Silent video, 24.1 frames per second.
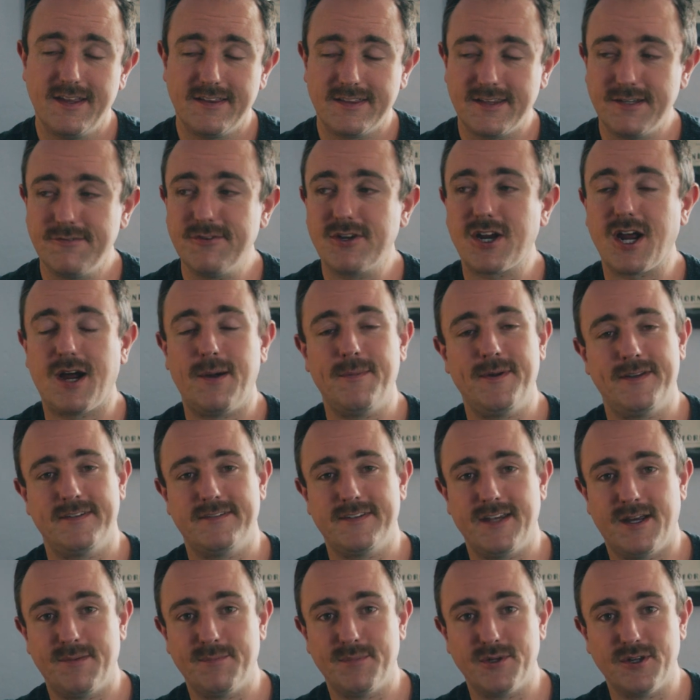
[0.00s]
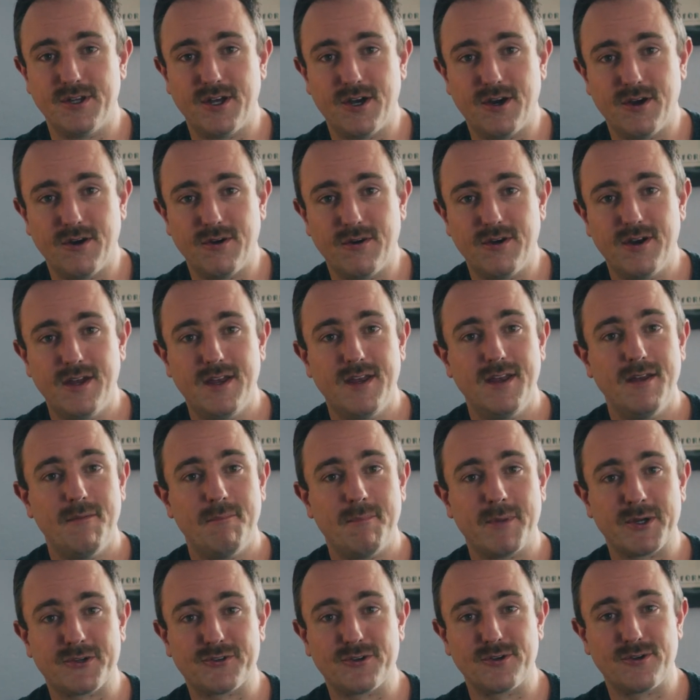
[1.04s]
Leave a comment down below,
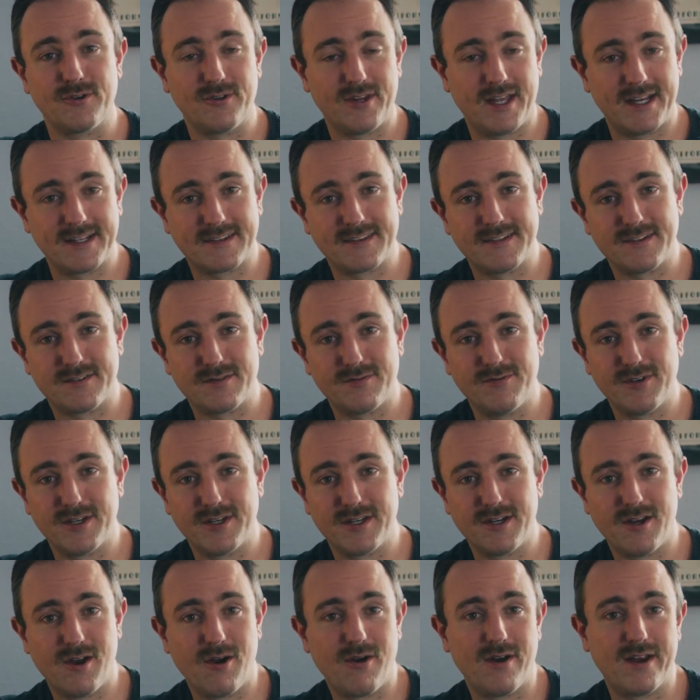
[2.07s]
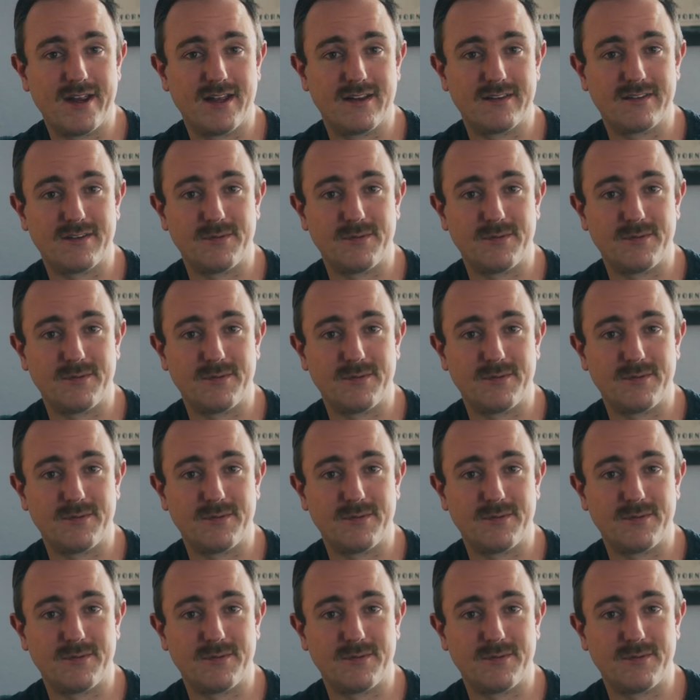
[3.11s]
make sure to like this video and